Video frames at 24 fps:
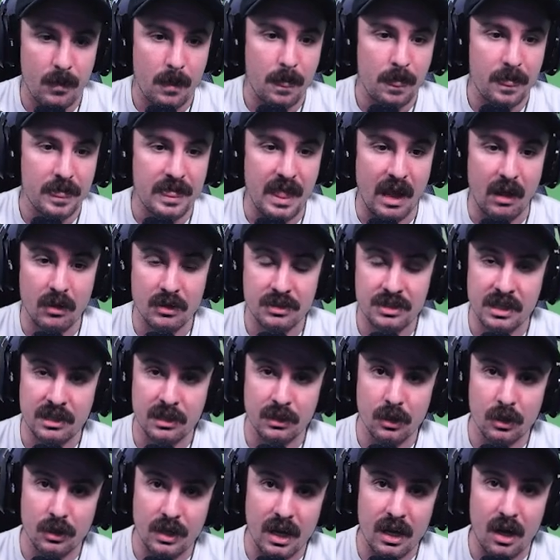Now let's take a
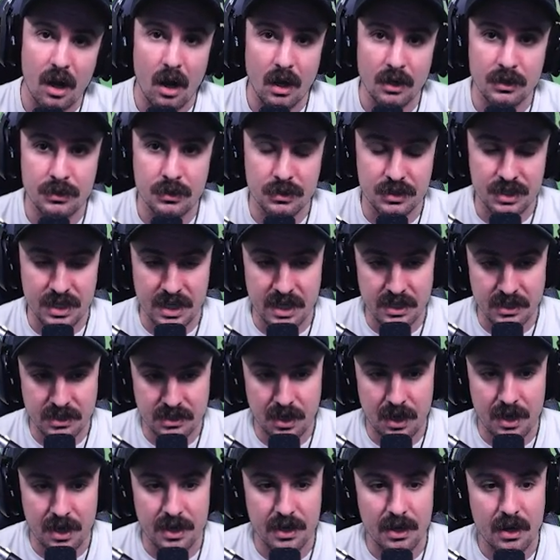look at Hunter's
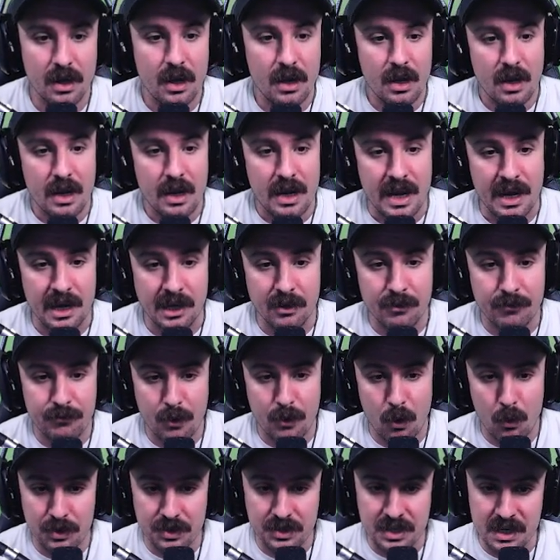Insight. Hitting a foe
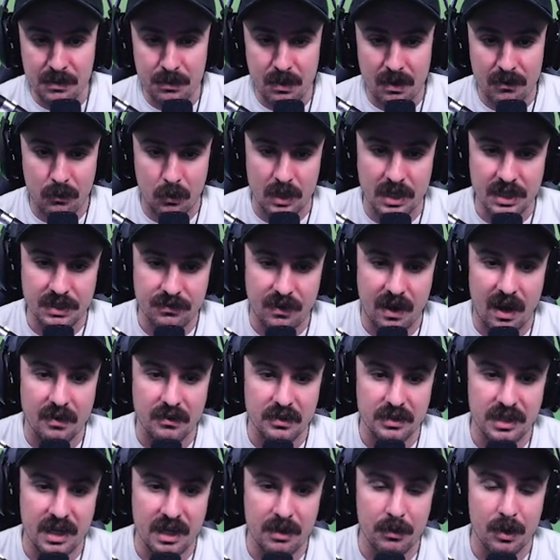with a debuff grants 5
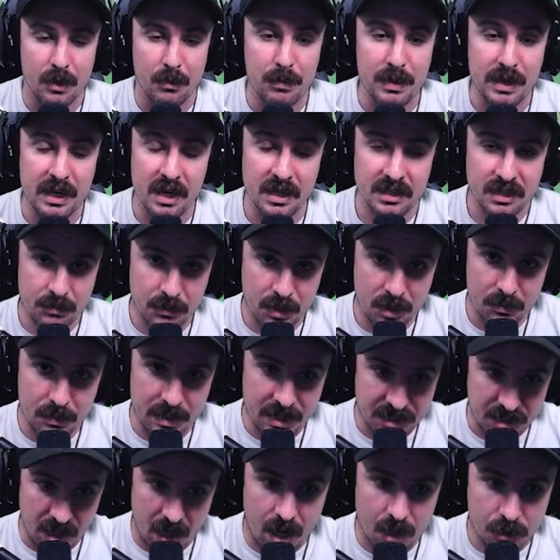stamina. Because I'm going to be
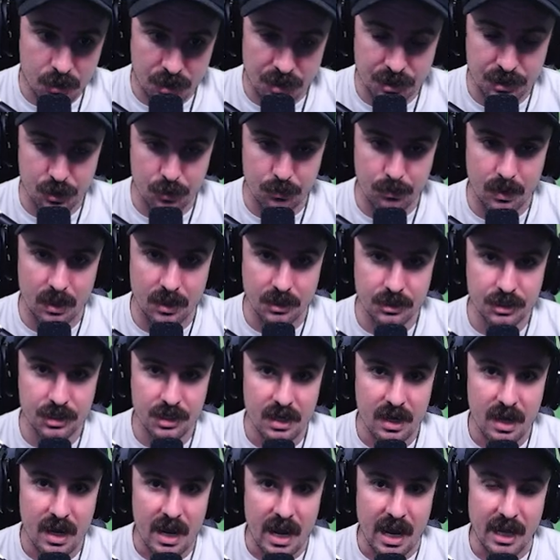dodging so much,
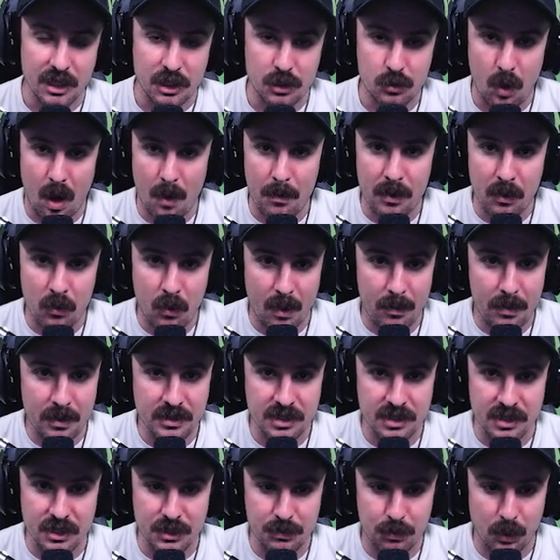and swapping weapons
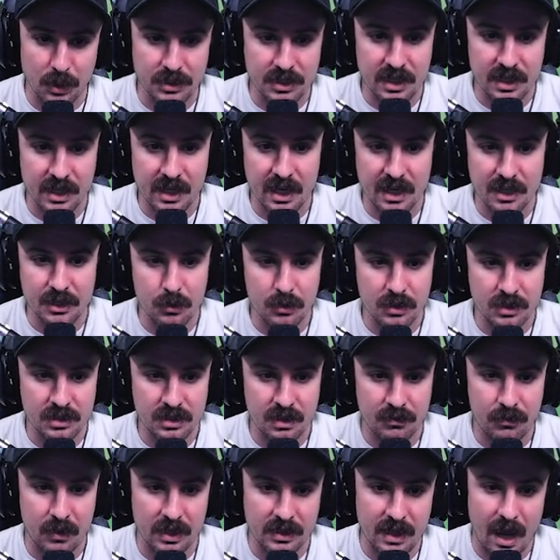and sprinting and doing
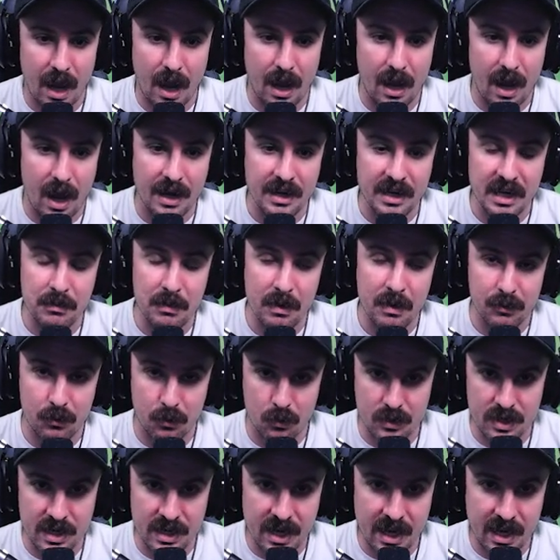stuff like that, I need to be able to
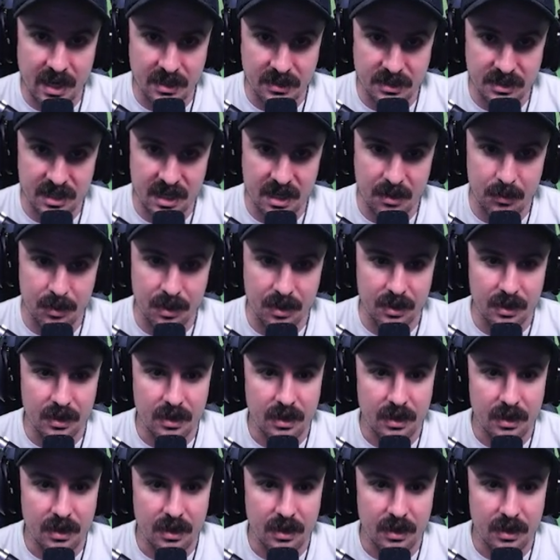regain stamina.